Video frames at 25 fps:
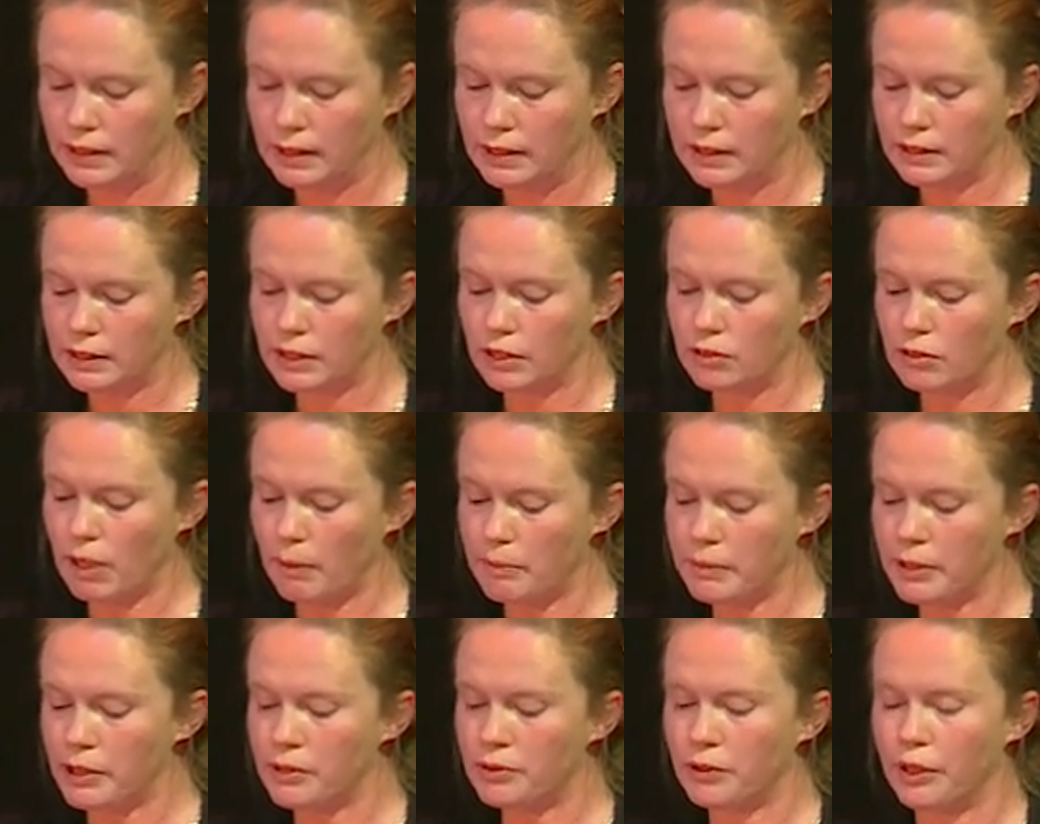So the
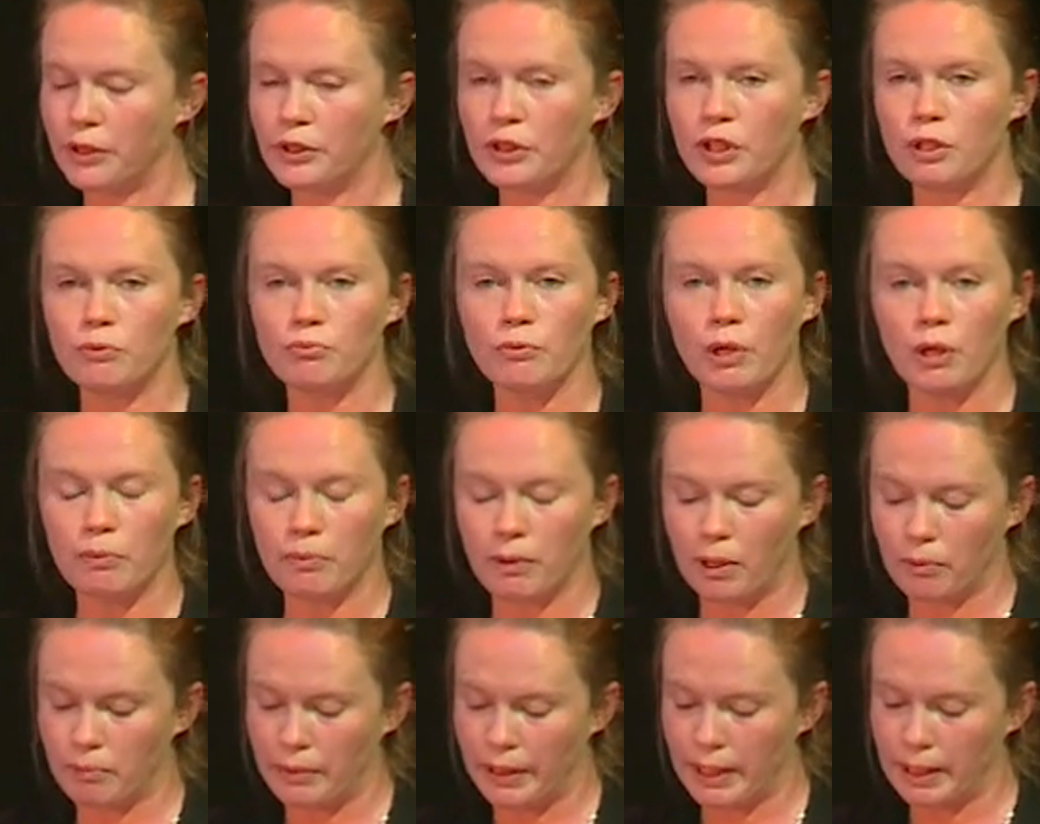rapid growth in
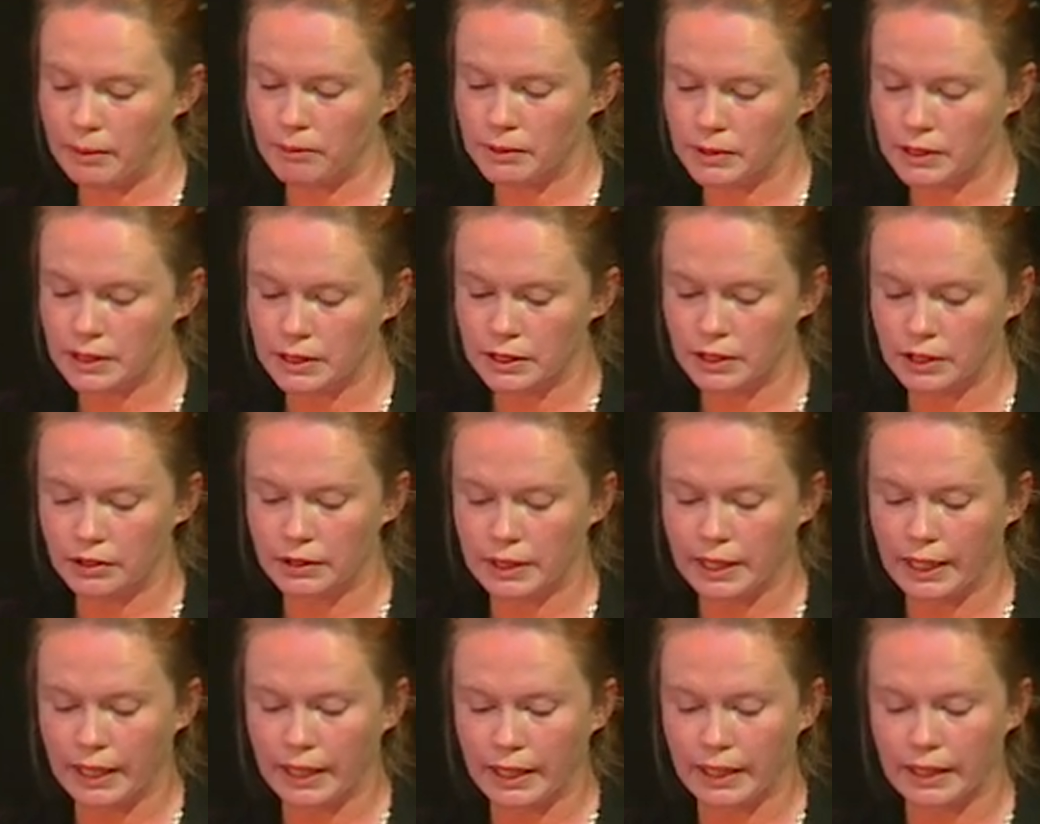mobile payments in the
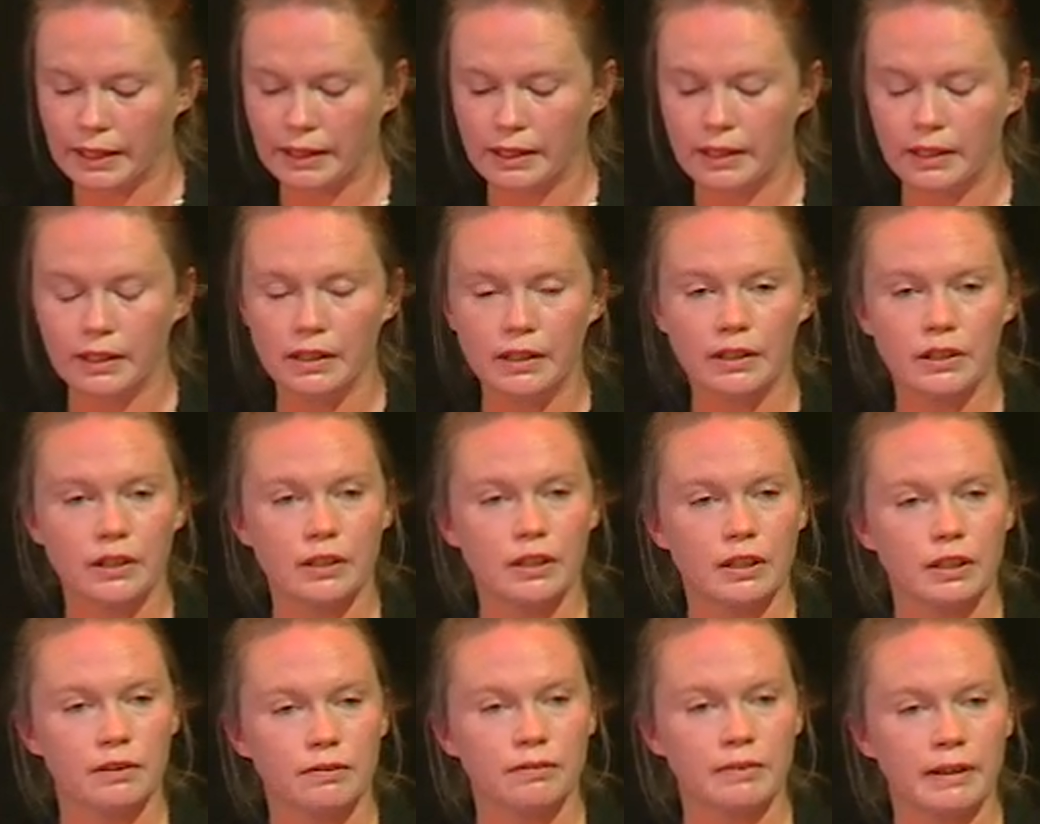UK
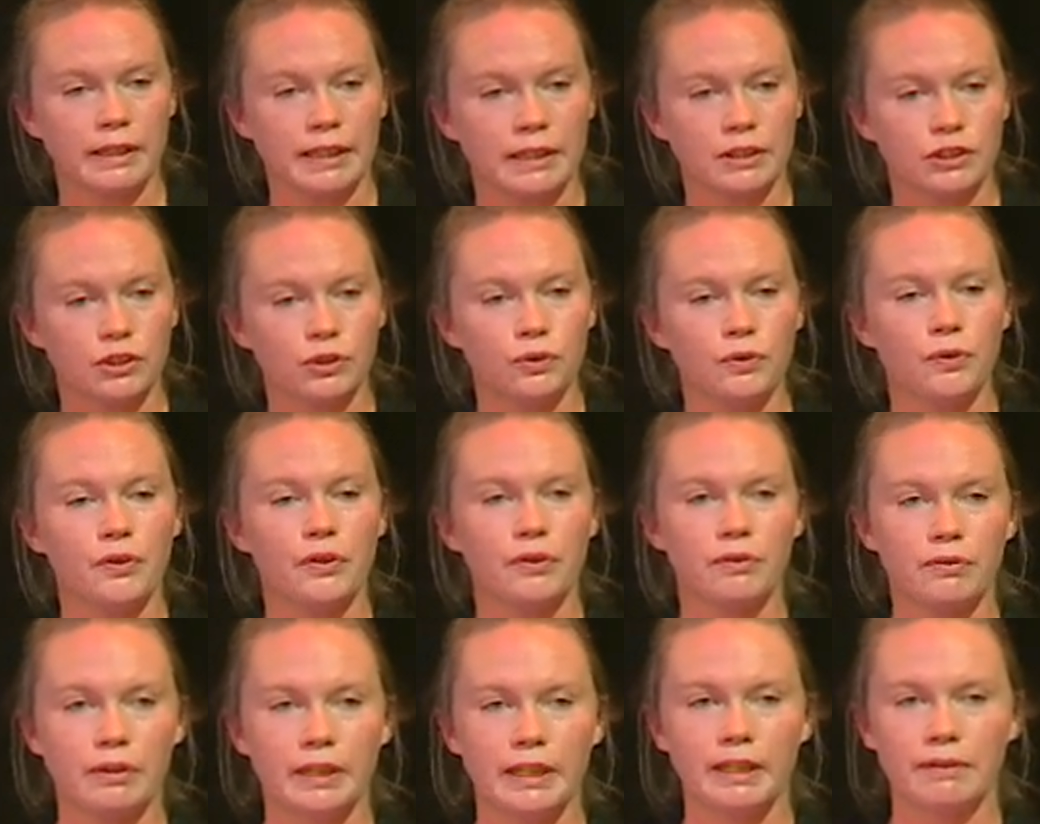could affect all
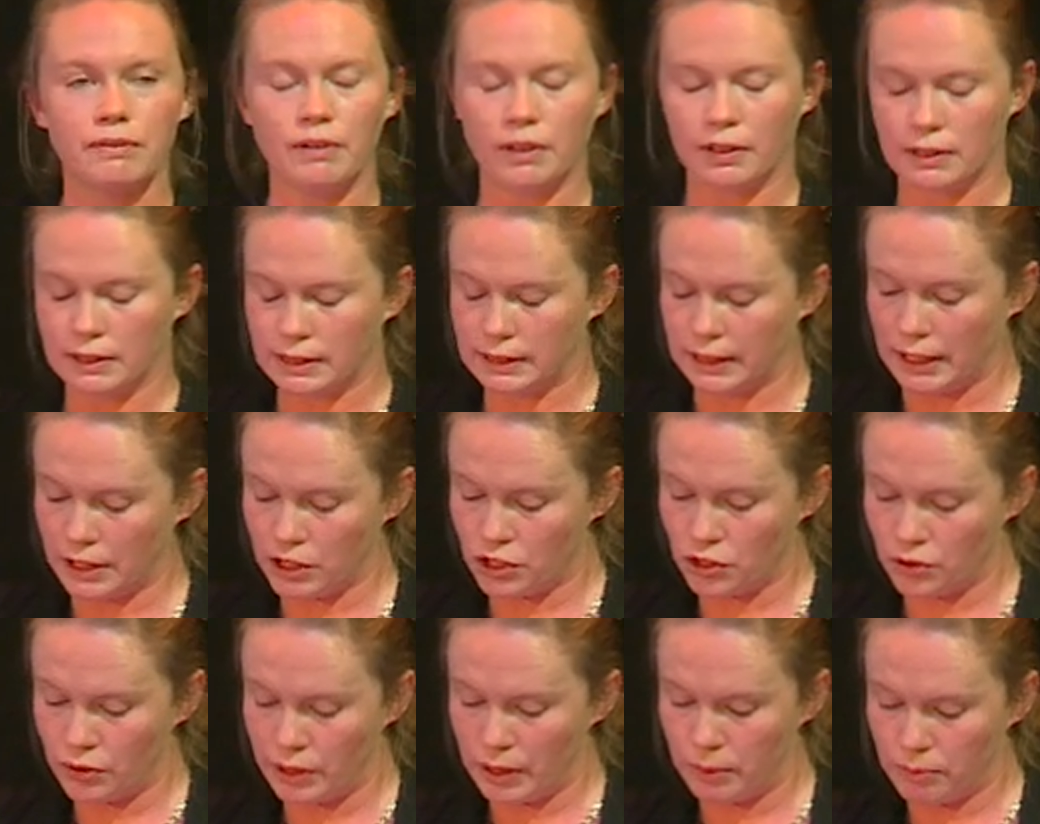three of our
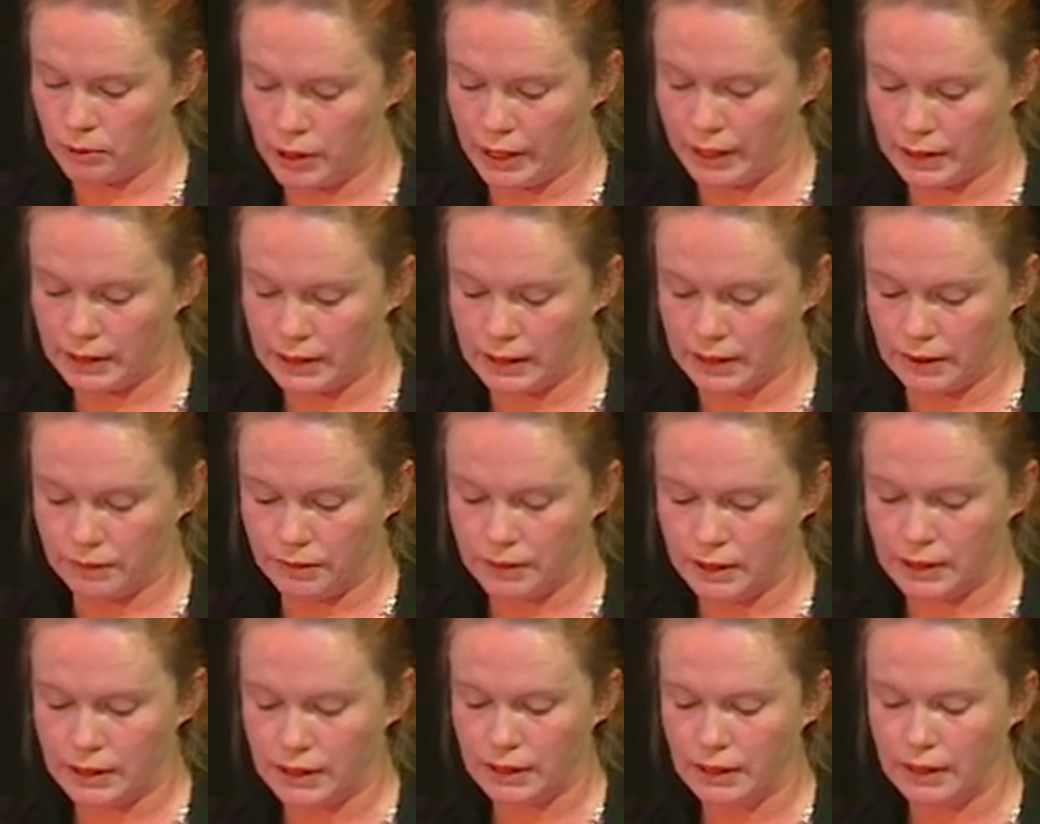statutory
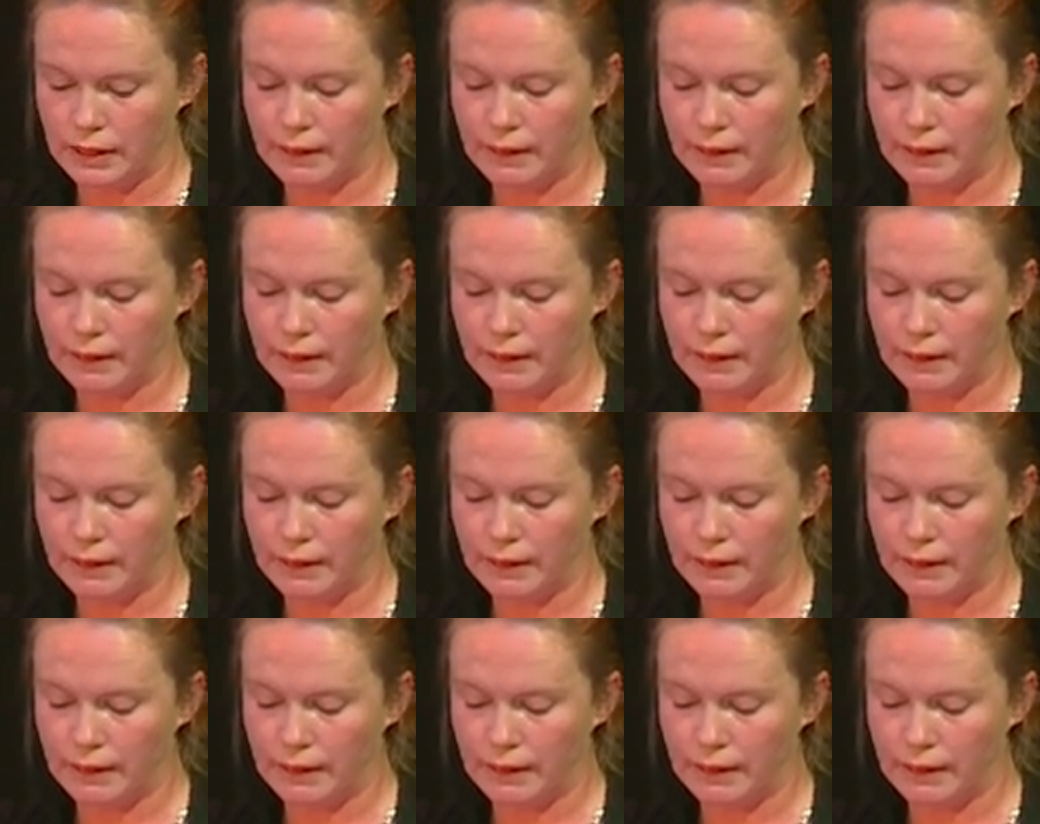objectives.